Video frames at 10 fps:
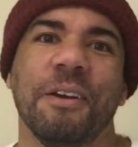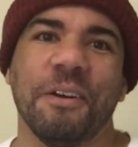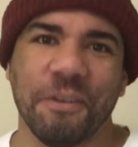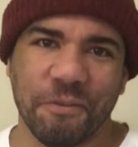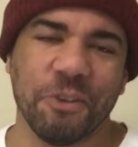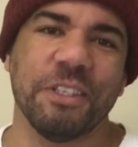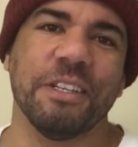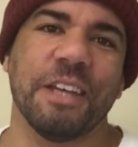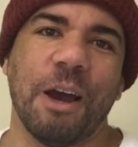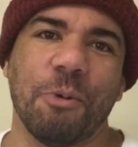for 6
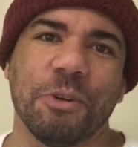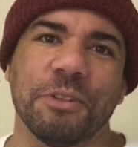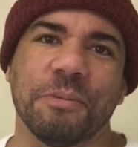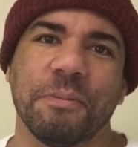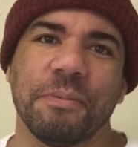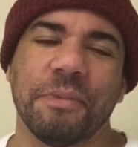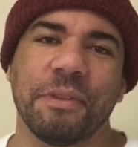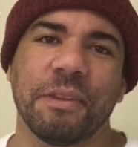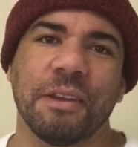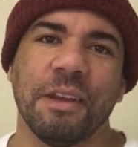hours.
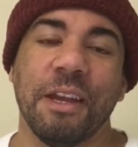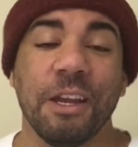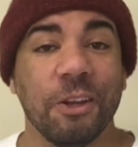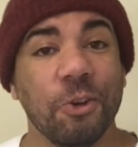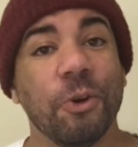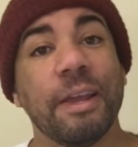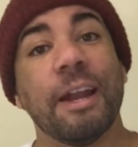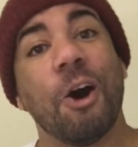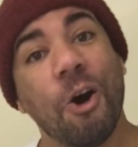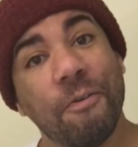During that
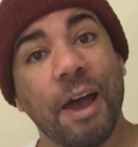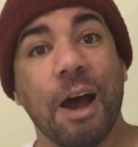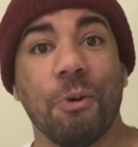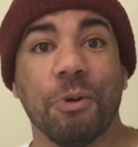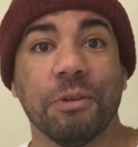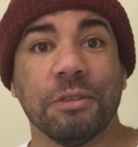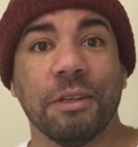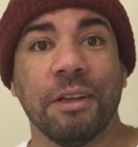off hours,